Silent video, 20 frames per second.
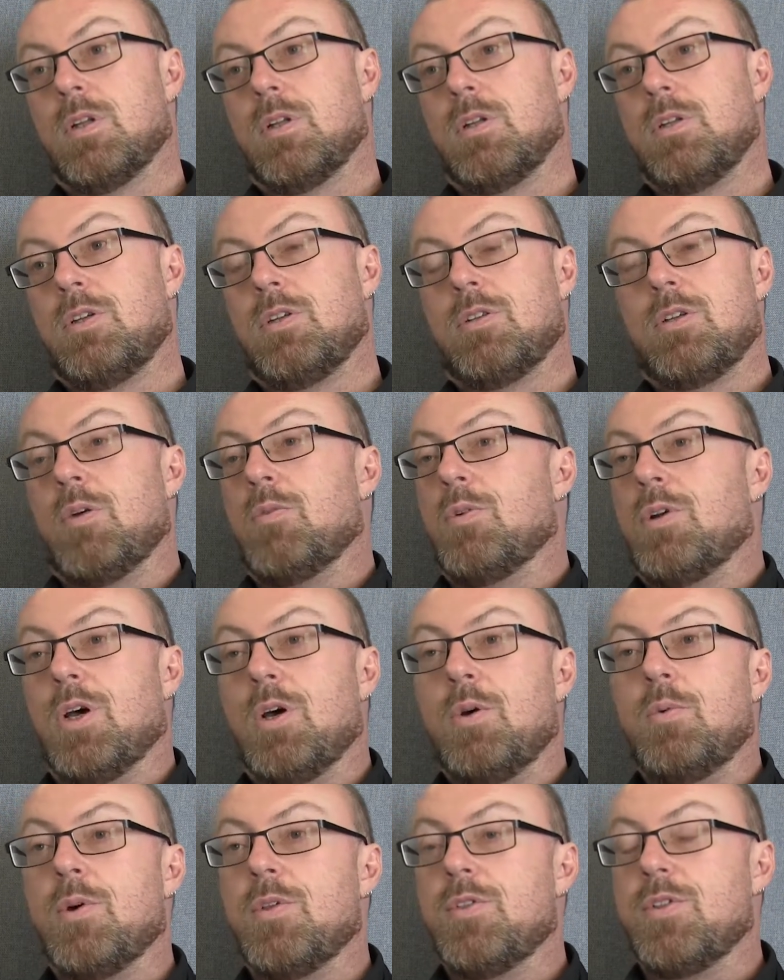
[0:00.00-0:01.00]
You don't
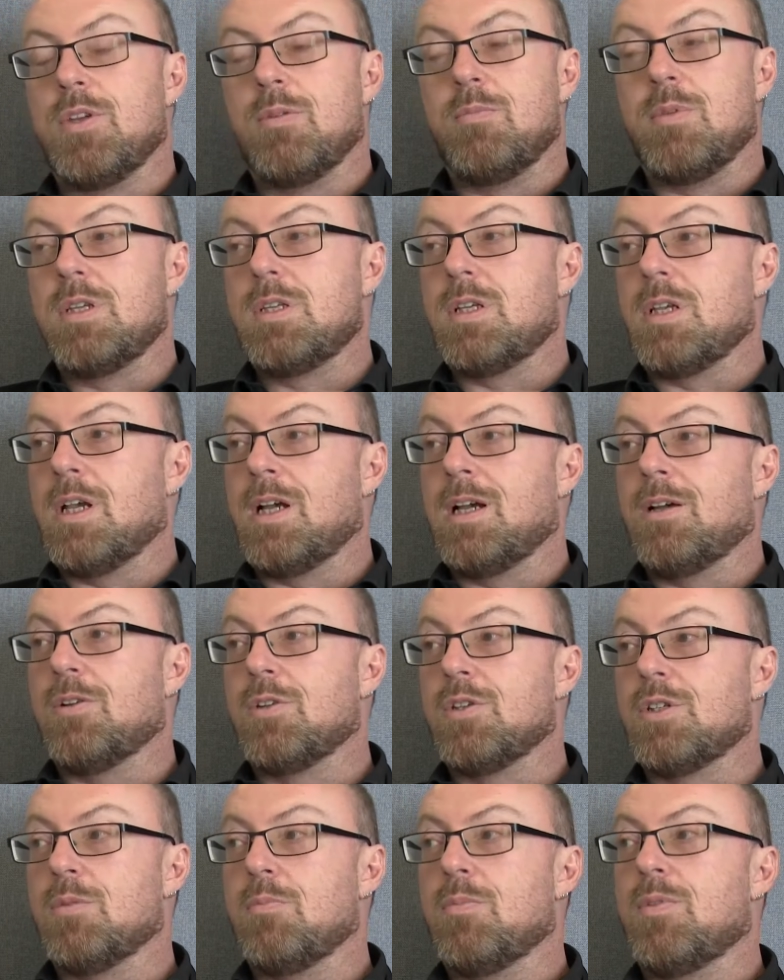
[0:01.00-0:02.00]
know whether you're missing out
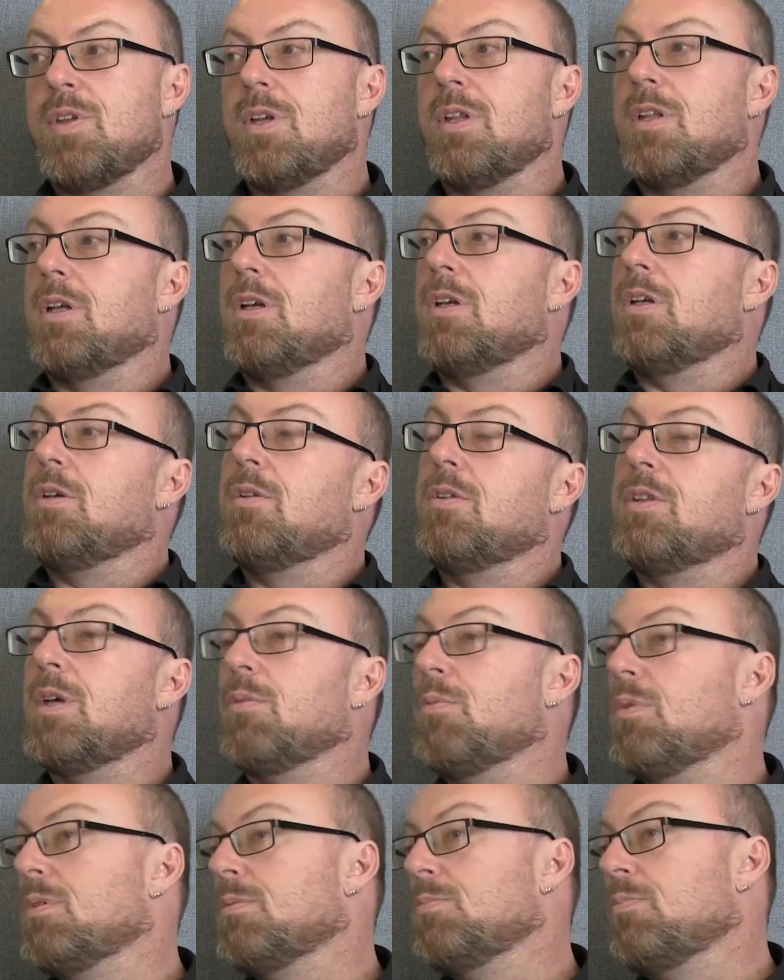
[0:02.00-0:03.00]
on something that you'd
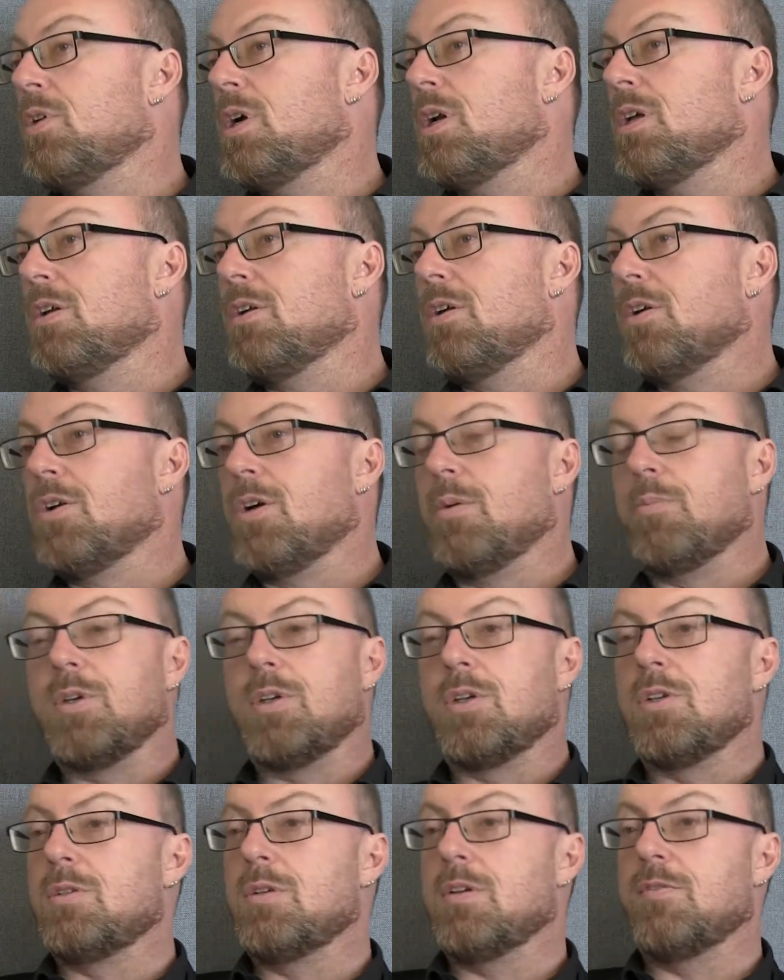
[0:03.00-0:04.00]
think was brilliant or not
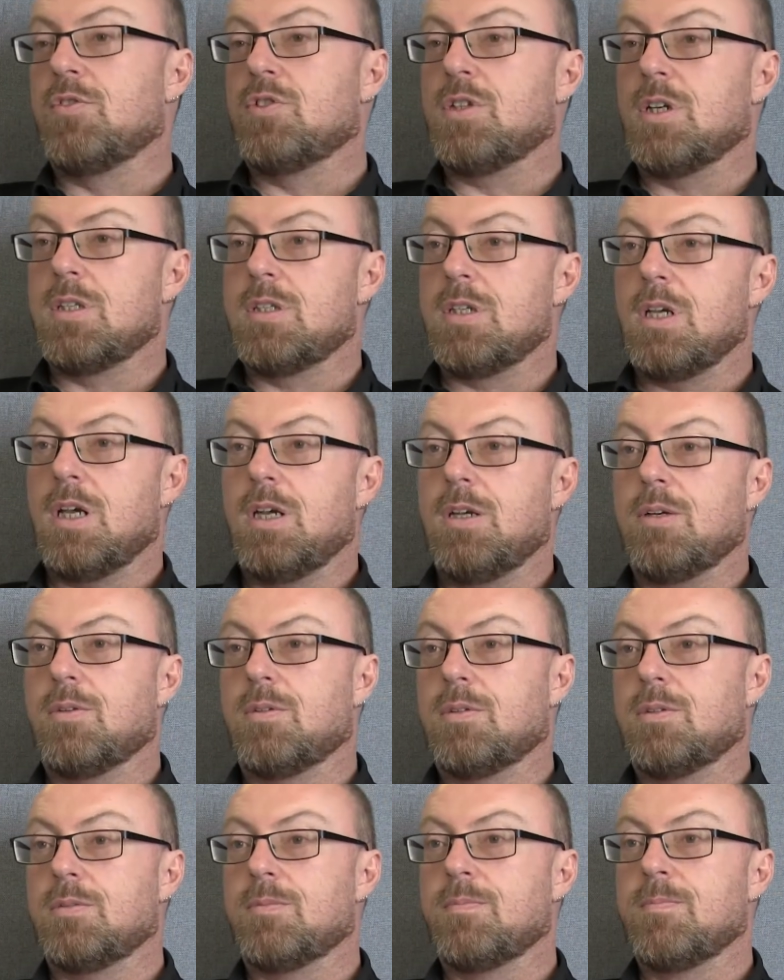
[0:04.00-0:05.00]
because you haven't checked it
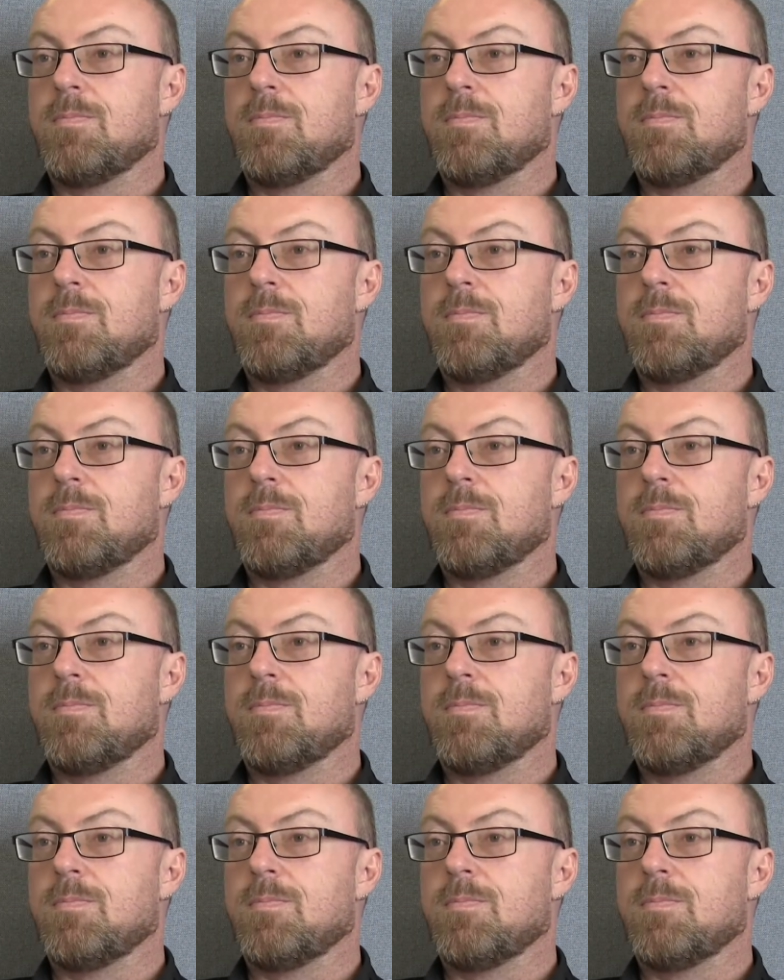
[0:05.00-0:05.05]
out.